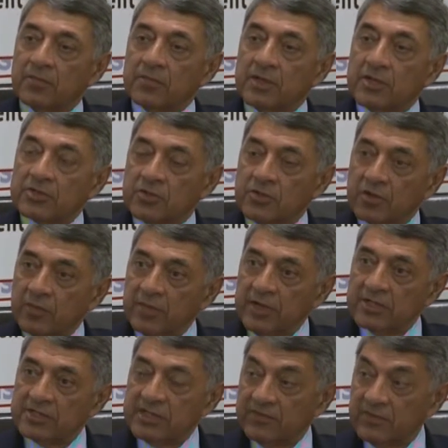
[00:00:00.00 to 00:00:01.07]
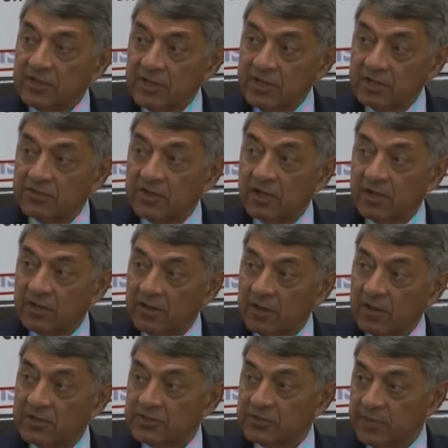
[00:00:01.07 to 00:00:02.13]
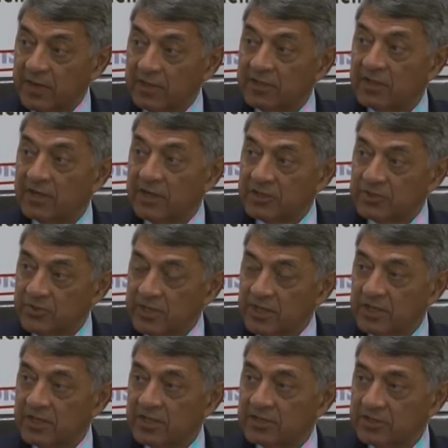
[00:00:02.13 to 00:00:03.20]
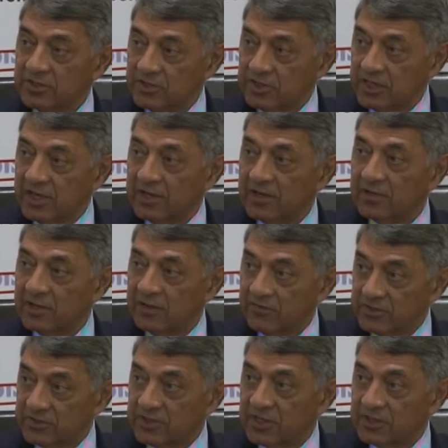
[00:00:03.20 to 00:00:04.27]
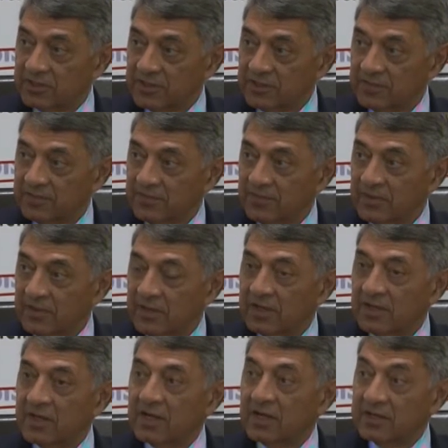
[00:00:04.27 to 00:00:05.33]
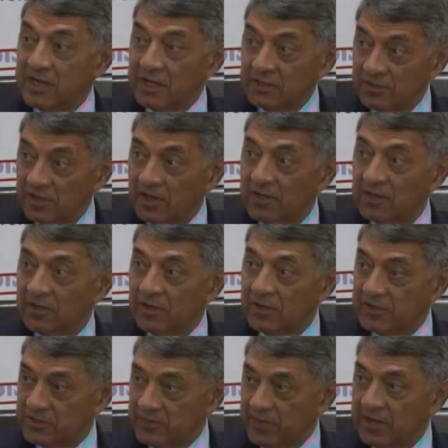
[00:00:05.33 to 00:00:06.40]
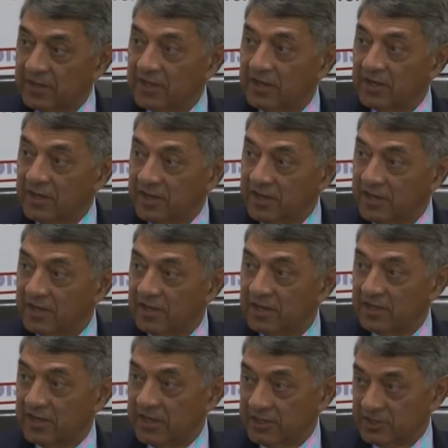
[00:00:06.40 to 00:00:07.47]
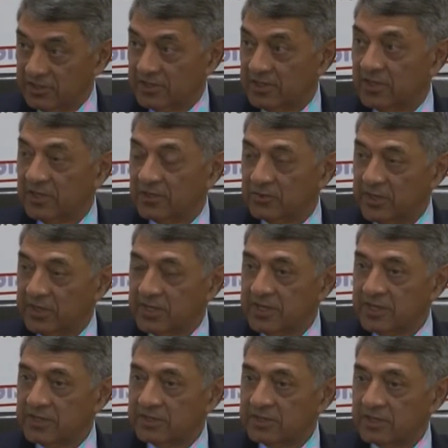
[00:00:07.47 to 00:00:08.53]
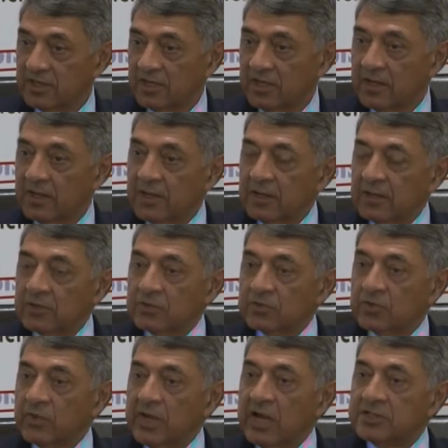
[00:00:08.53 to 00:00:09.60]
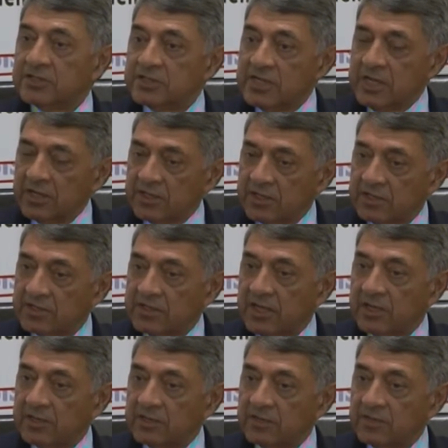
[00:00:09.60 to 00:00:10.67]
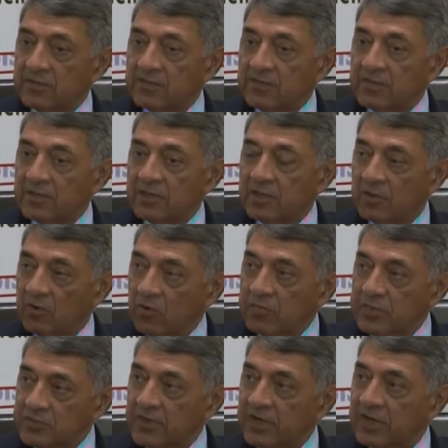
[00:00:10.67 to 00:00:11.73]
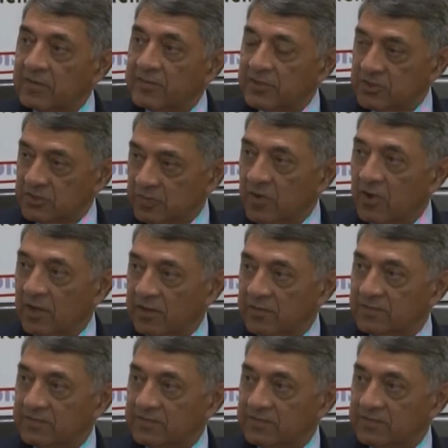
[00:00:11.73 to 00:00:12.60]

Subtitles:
There's going to be a $17 trillion spend in the next 20 years in China on infrastructure, a $10 trillion spend in India in the next 20 years. So the way I see it is that the globe is becoming smaller,